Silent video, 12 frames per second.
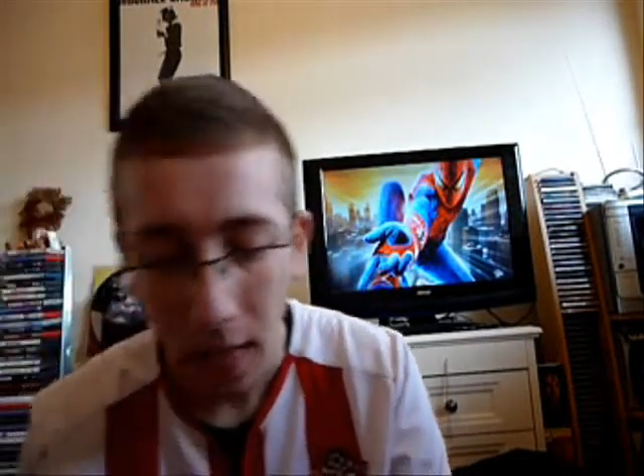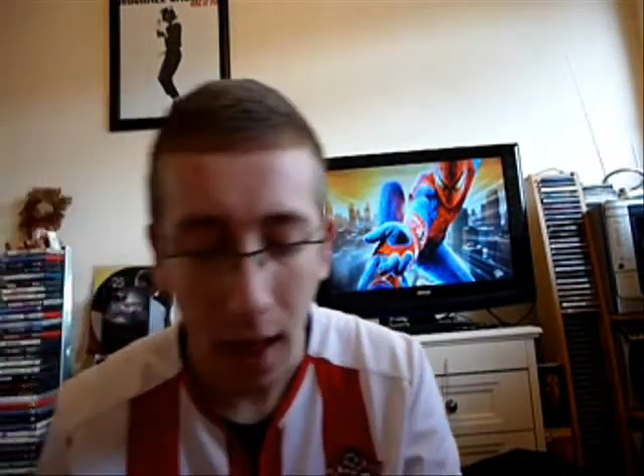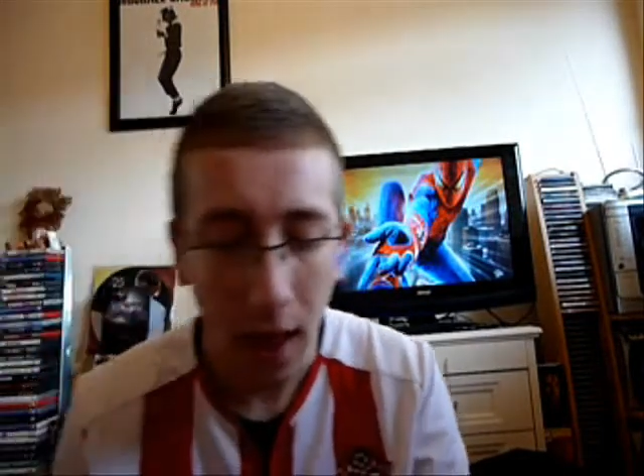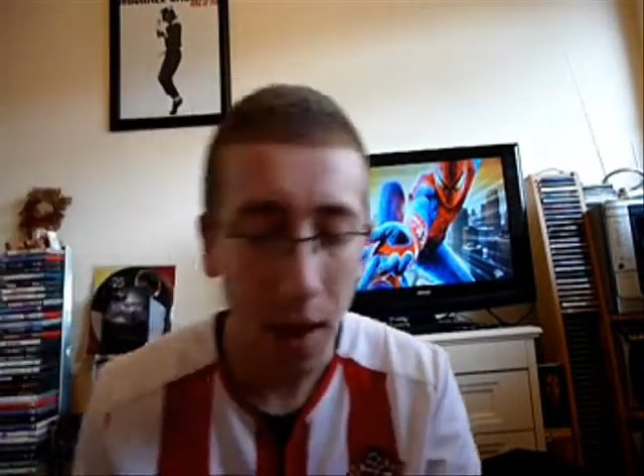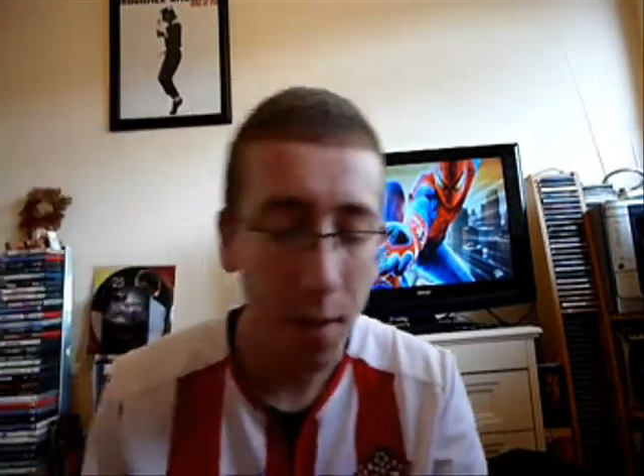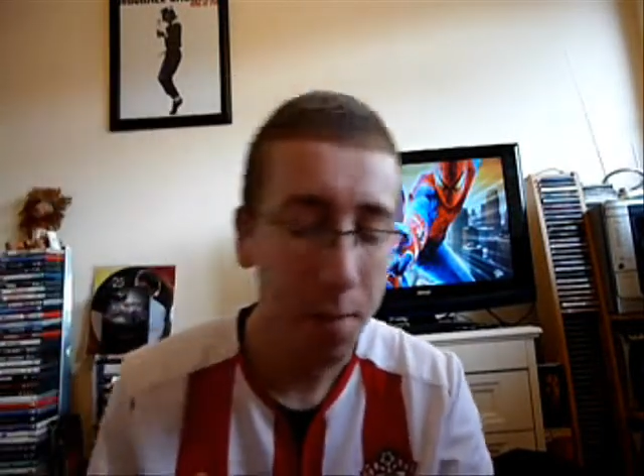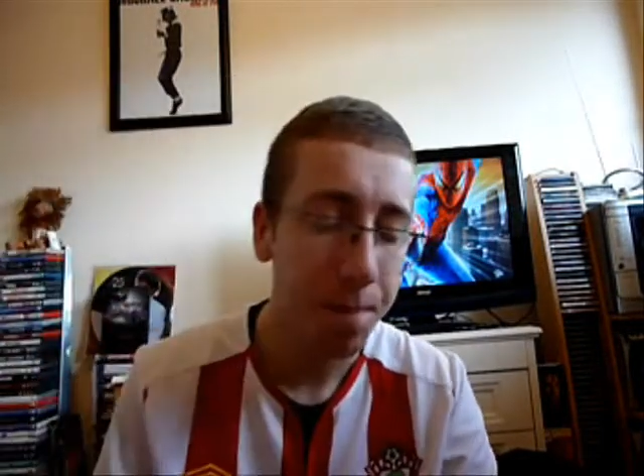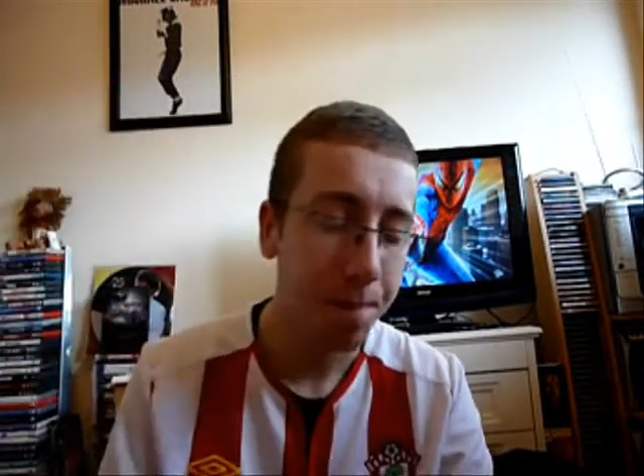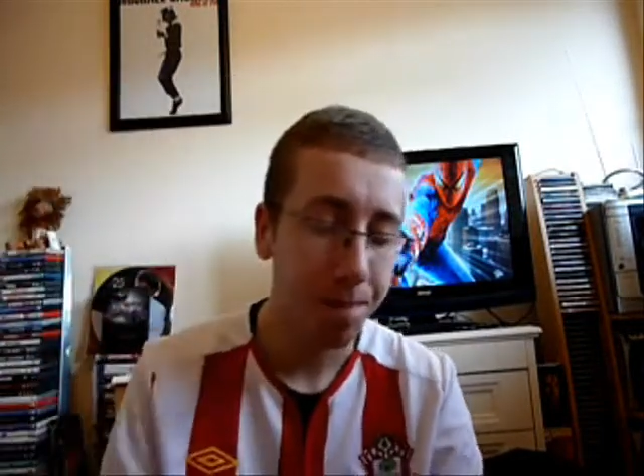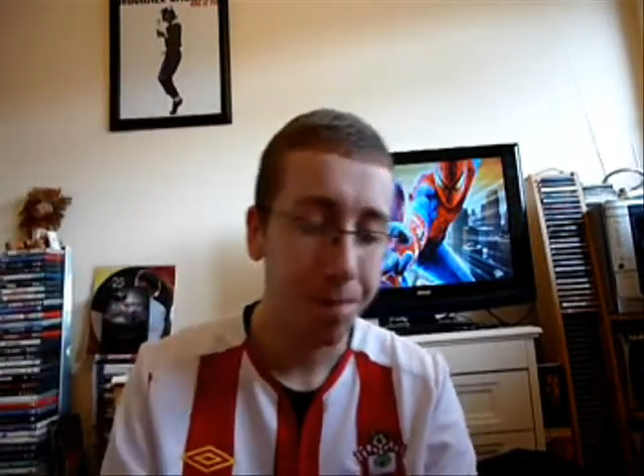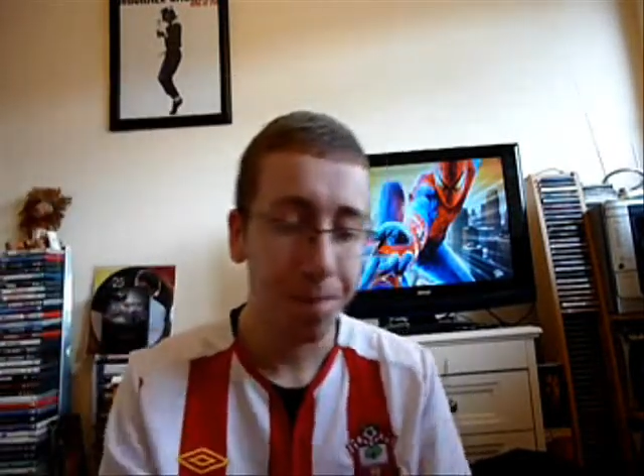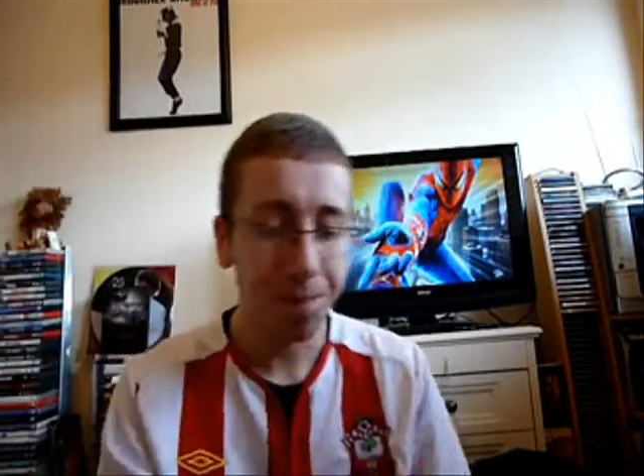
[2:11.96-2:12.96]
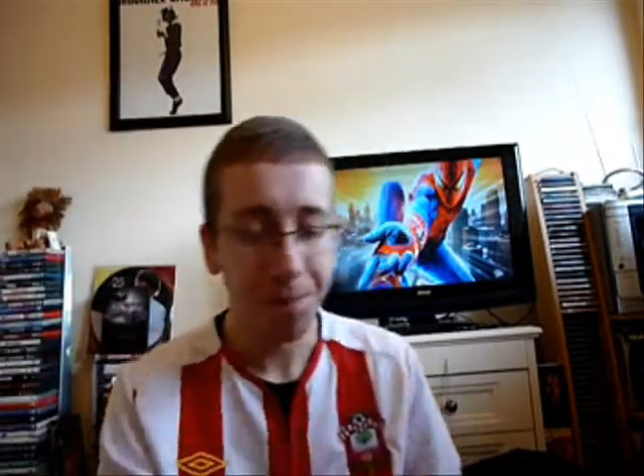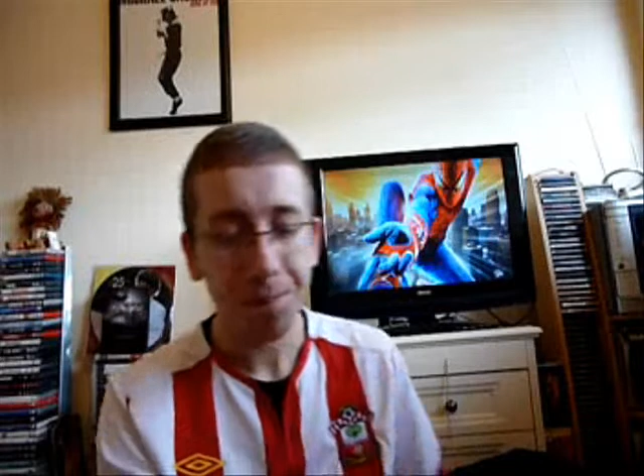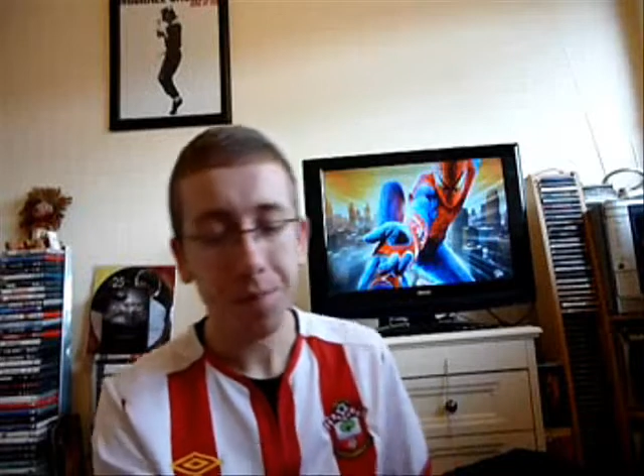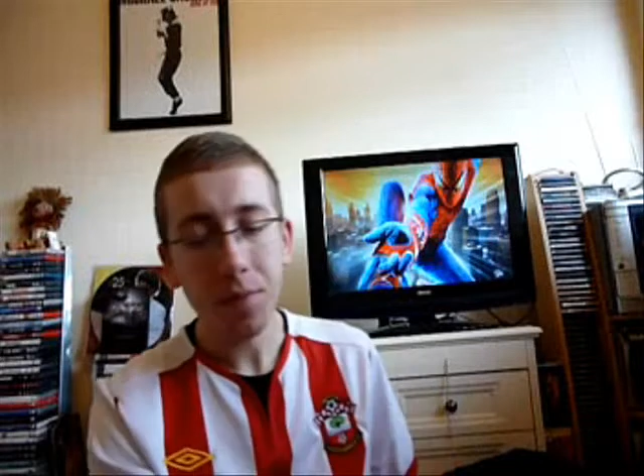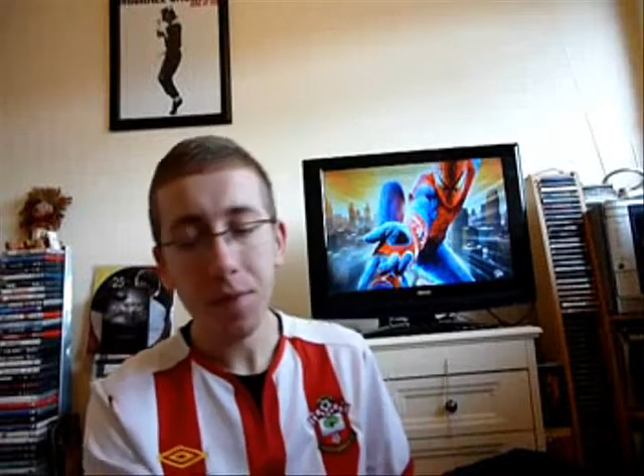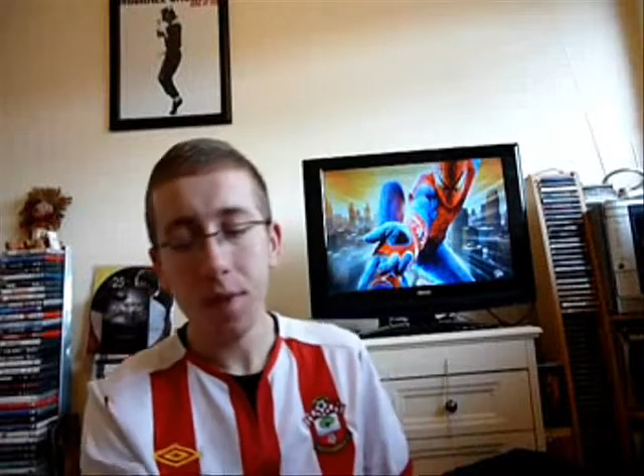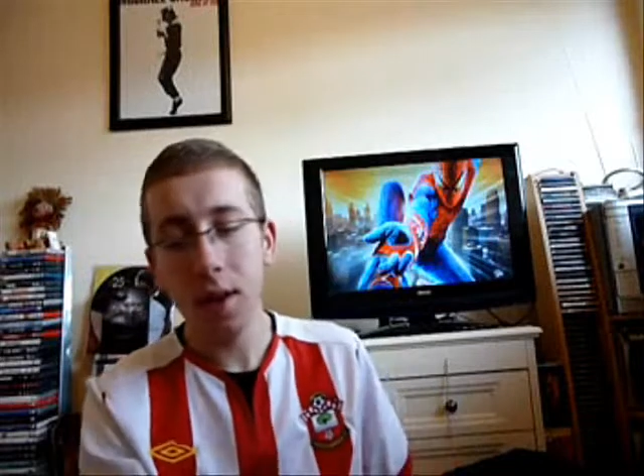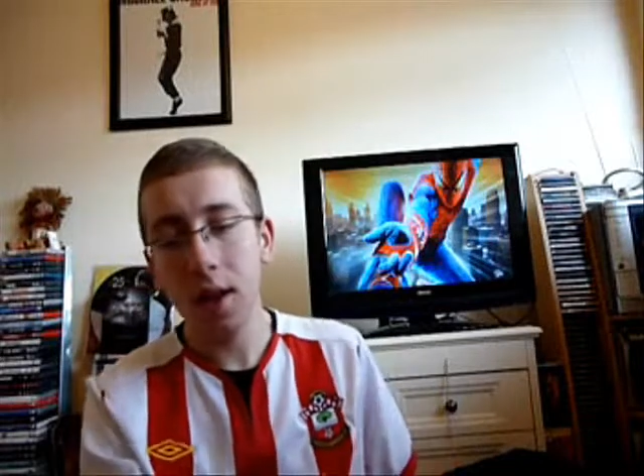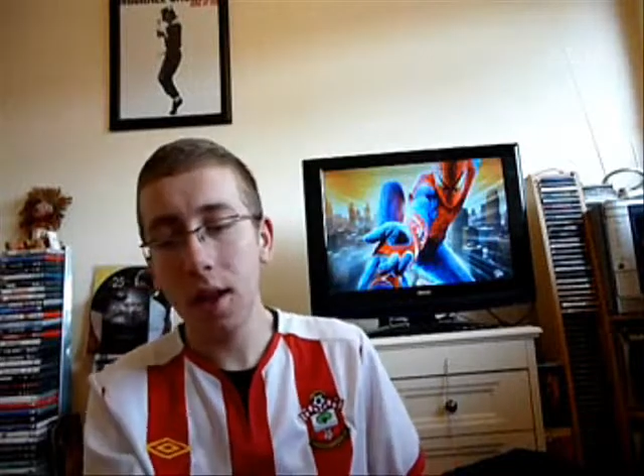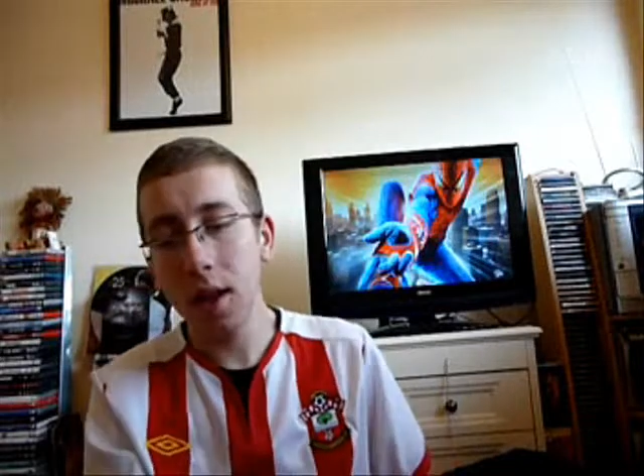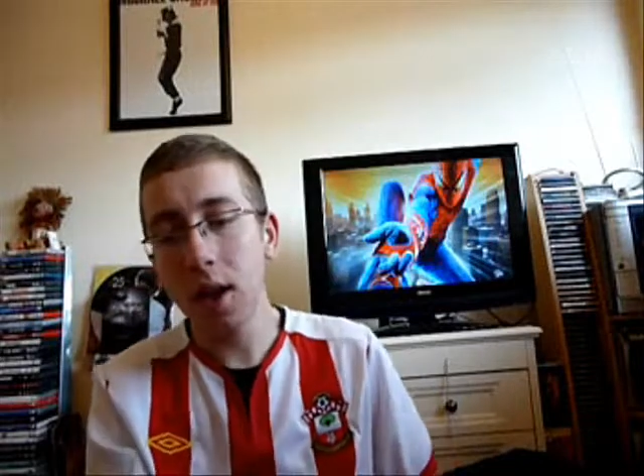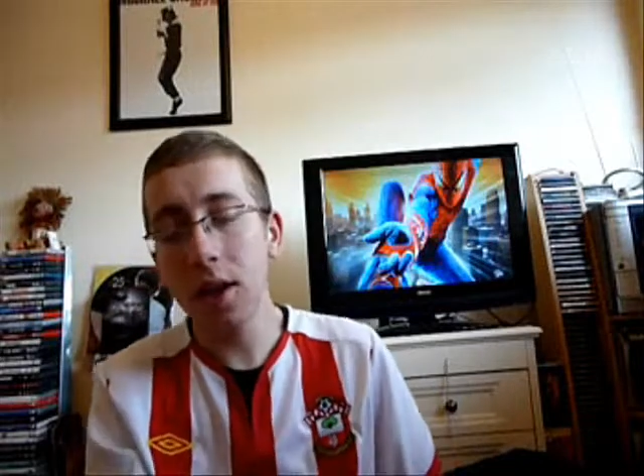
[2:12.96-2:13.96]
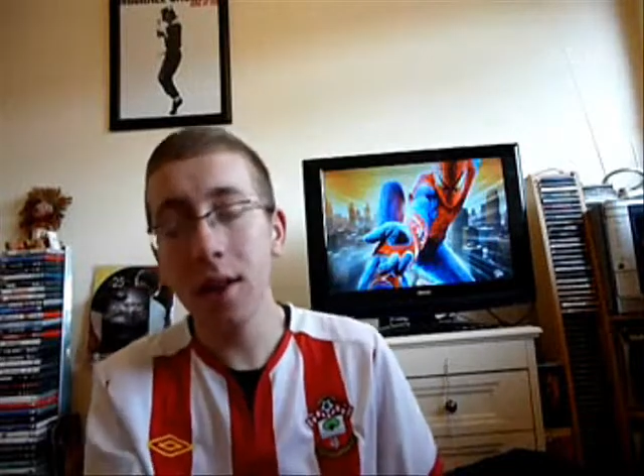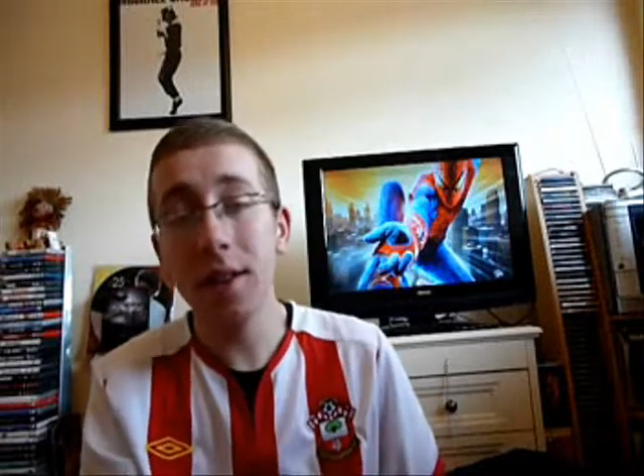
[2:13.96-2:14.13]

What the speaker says: Like